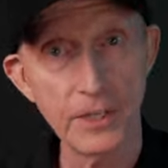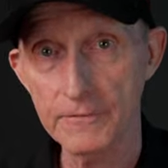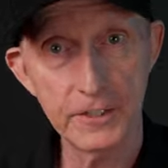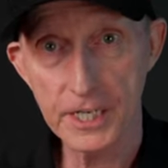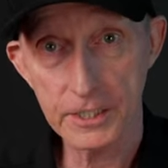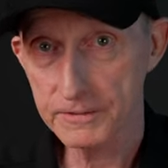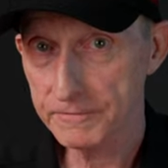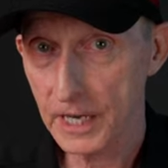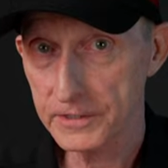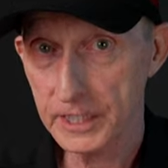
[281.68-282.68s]
If it doesn't
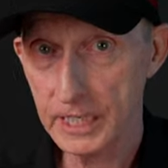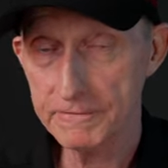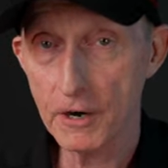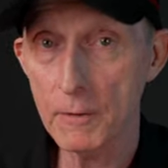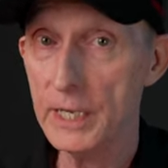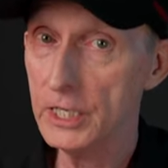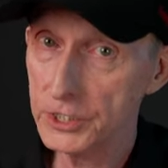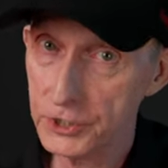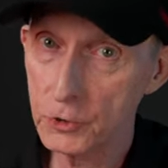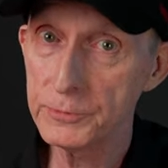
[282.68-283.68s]
find the key fob, it
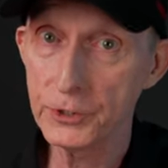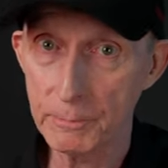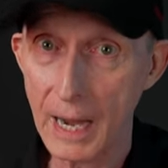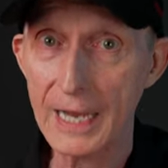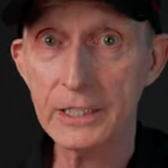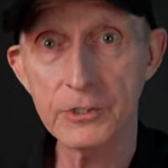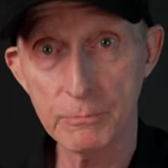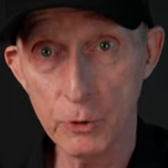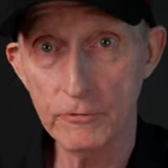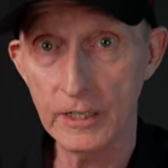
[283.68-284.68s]
assumes your bike
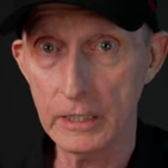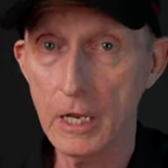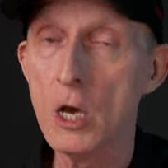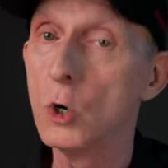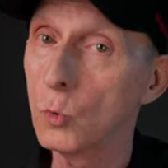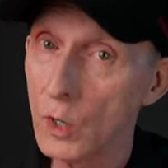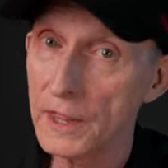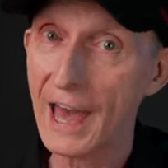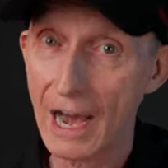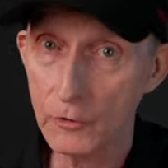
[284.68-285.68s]
is moving
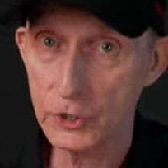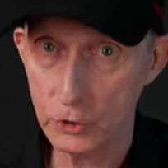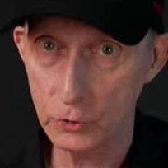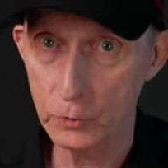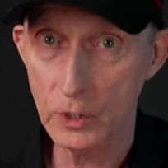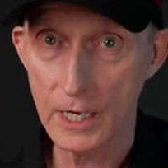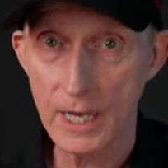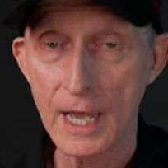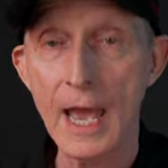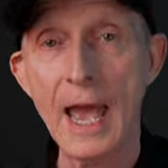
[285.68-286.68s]
without you,
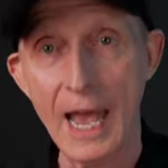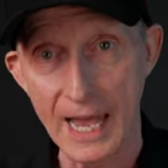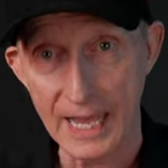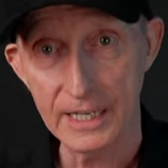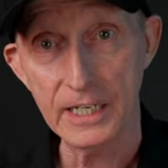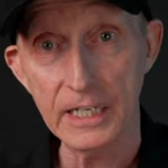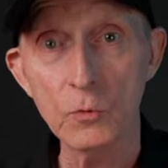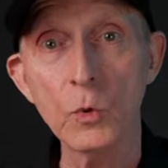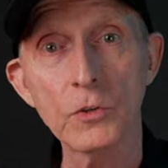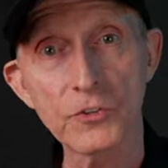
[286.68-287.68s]
and
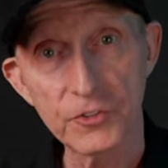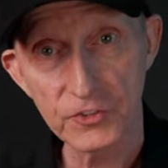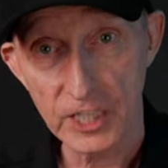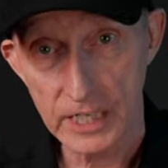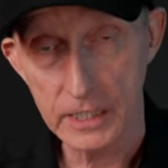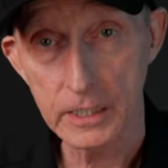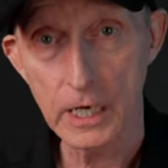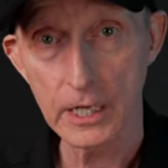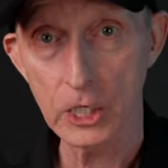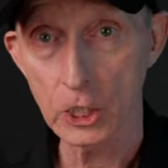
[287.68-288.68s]
it will send
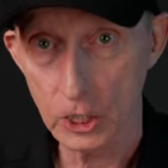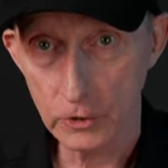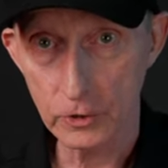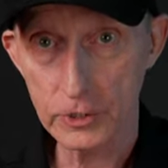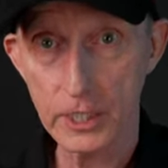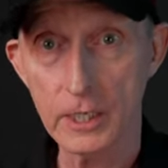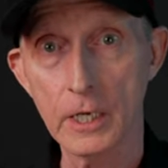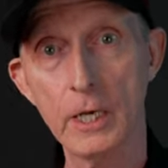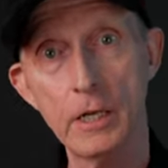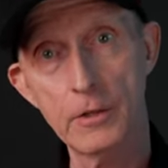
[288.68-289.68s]
an alert
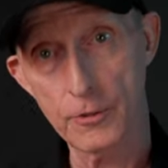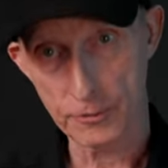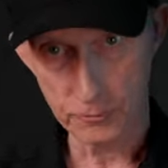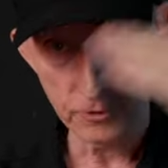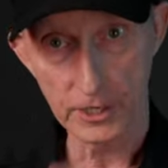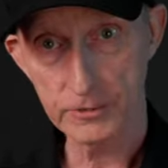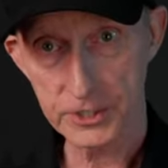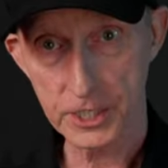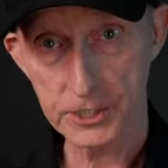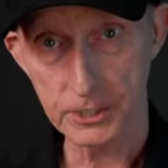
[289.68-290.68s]
through their
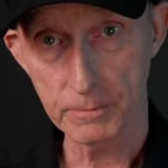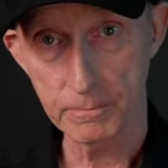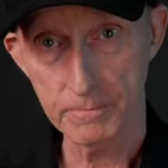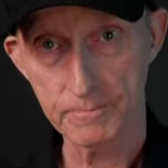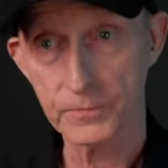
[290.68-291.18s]
system